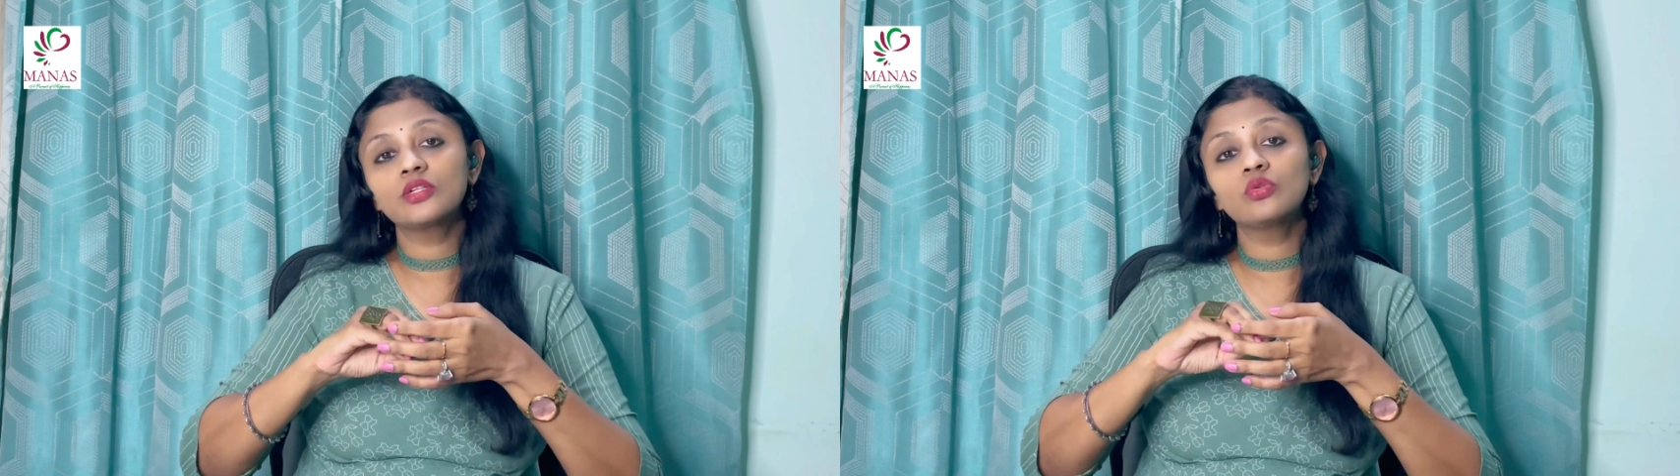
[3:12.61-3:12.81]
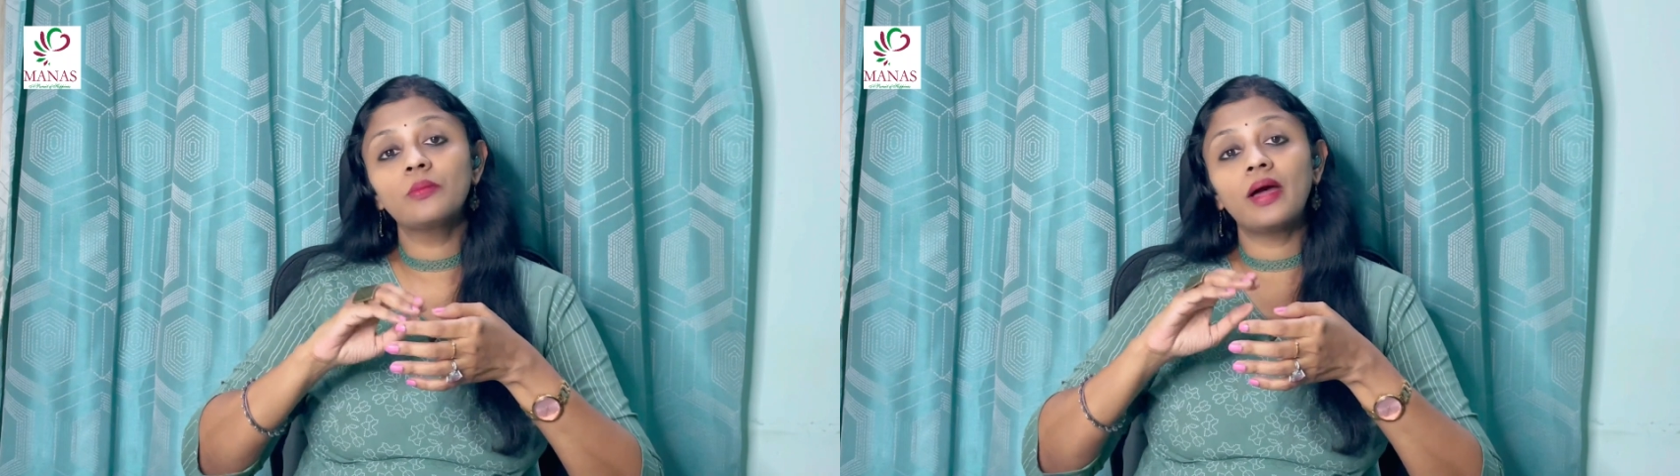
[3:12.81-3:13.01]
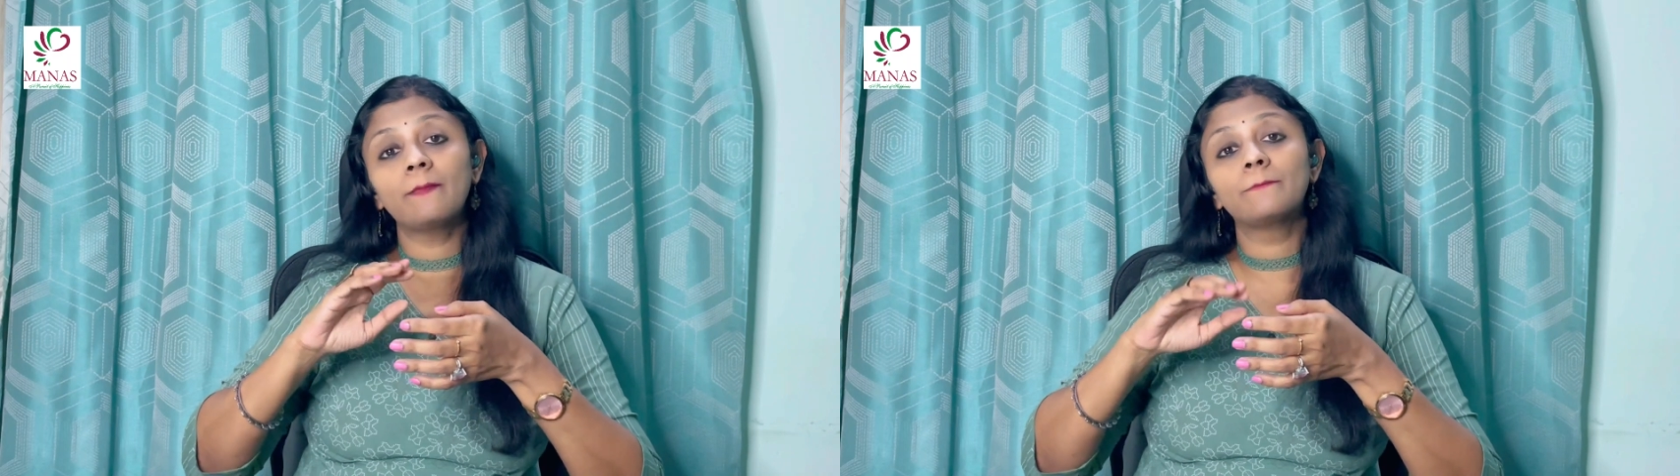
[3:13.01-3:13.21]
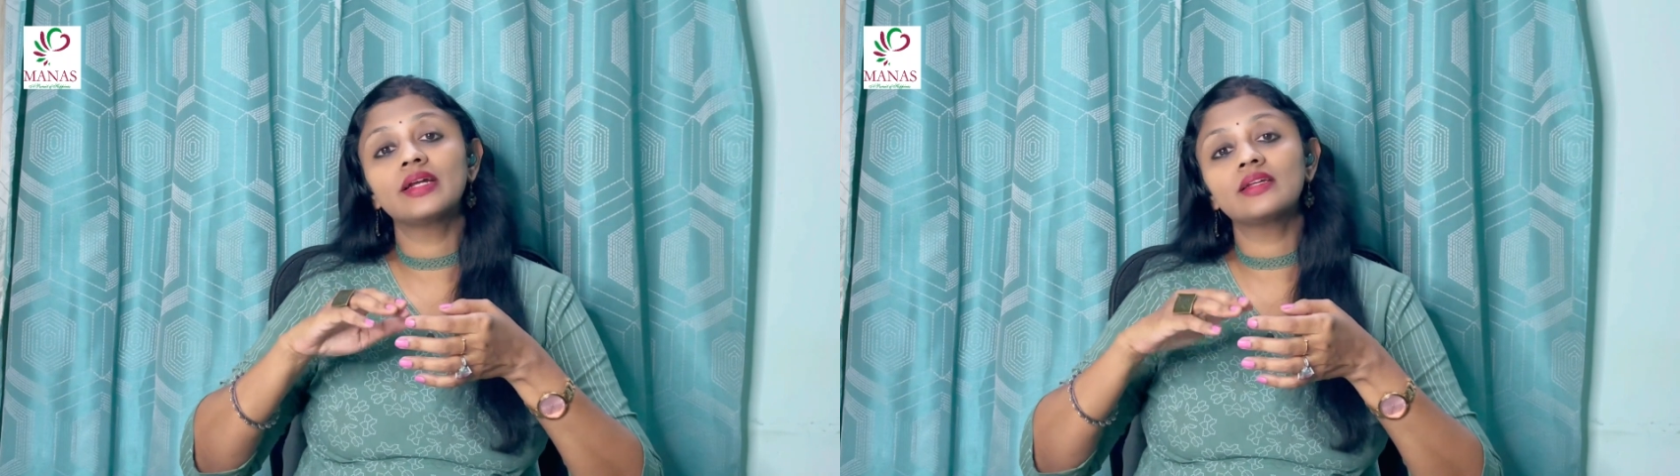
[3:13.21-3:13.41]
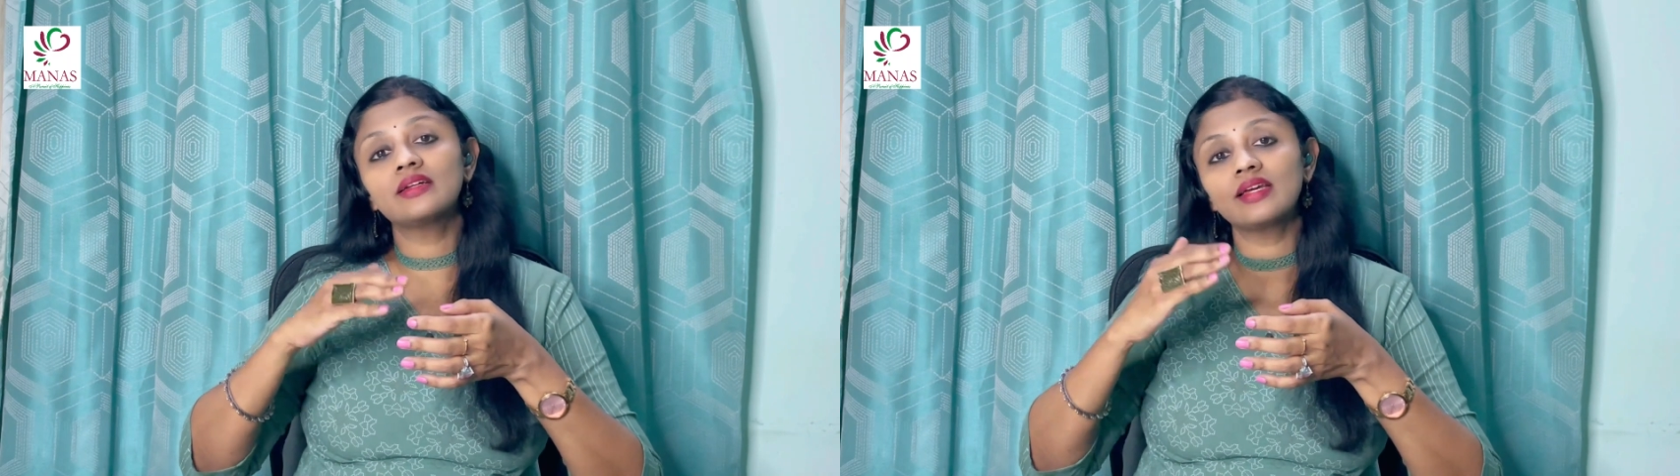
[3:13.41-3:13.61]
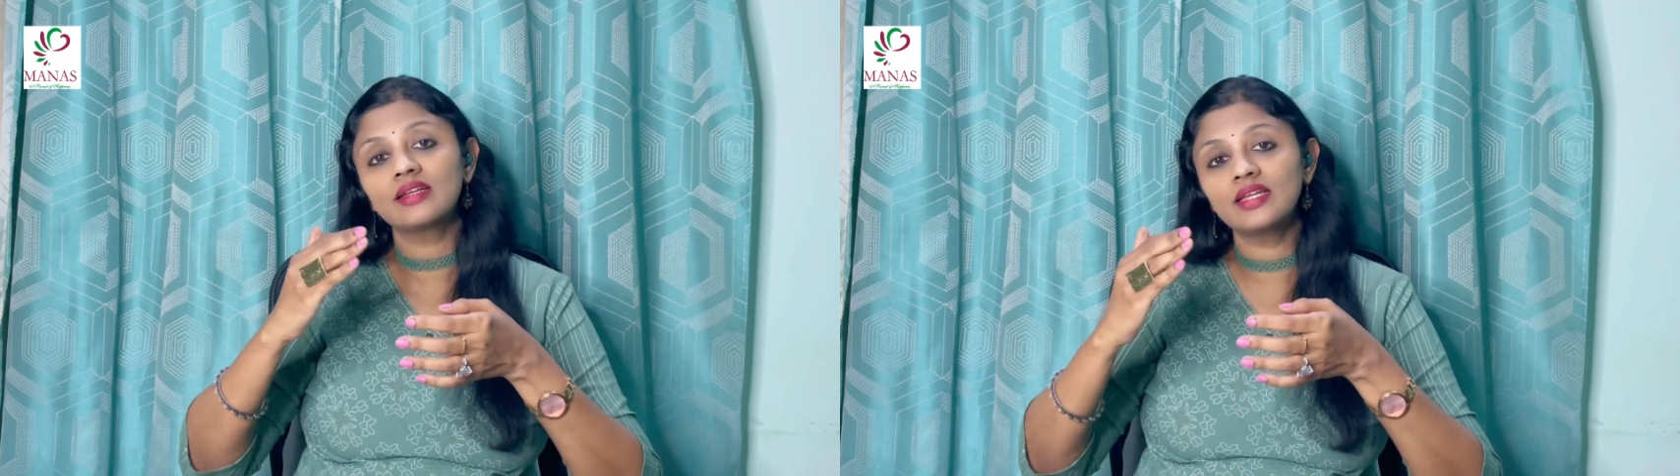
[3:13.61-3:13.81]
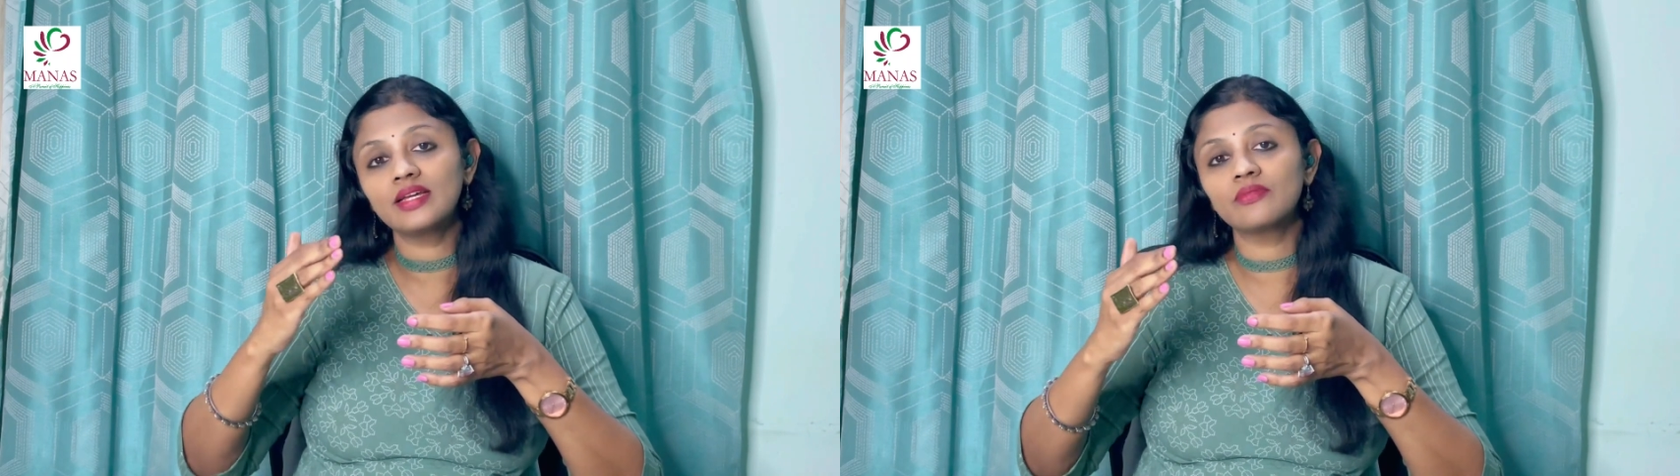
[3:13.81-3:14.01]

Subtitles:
to a better technique,